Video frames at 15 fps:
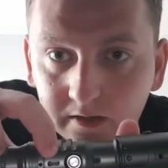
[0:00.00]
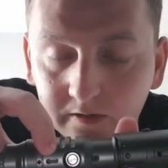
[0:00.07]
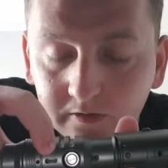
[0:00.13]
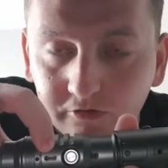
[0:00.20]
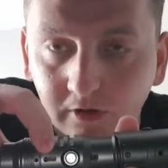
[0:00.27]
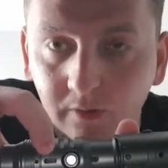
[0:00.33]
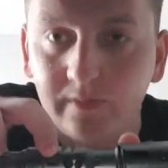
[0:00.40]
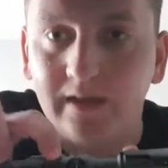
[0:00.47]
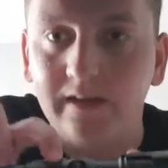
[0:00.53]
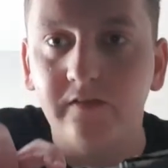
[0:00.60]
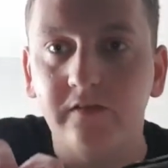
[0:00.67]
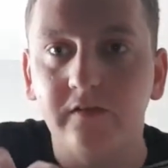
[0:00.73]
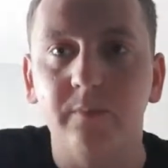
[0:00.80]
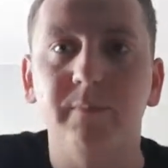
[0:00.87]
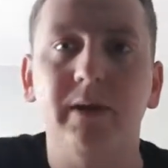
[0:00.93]
So that's
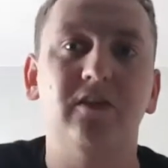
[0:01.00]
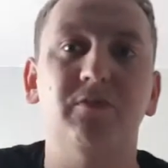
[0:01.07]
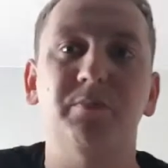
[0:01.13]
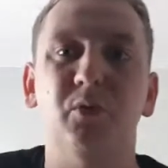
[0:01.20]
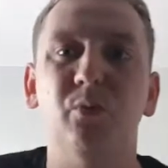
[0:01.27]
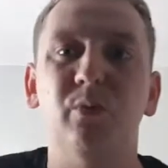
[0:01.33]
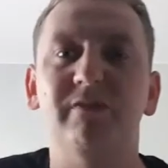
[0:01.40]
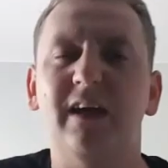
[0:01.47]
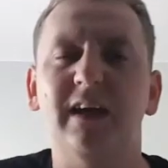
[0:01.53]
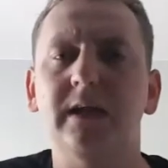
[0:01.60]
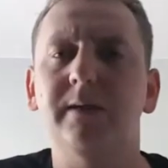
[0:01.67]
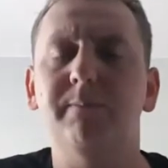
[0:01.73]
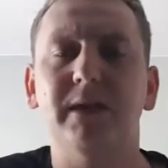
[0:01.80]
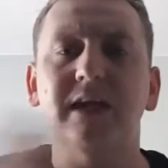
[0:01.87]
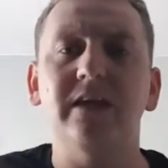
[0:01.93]
compatible with
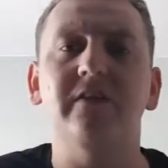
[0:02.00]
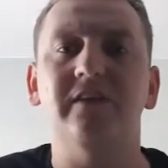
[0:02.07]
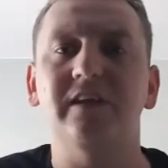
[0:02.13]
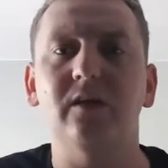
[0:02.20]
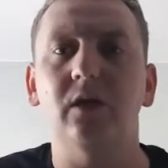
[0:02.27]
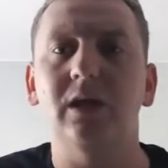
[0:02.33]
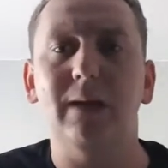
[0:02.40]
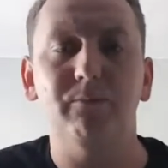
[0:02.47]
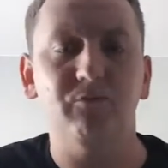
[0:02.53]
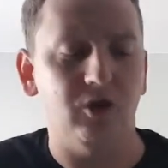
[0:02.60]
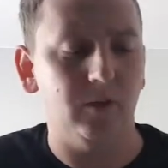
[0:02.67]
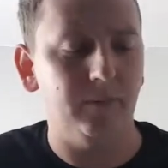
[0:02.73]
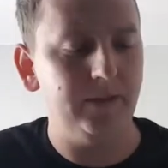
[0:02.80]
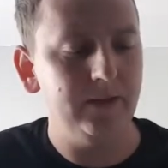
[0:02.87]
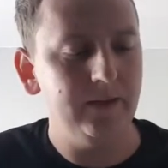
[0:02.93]
any PC or laptop.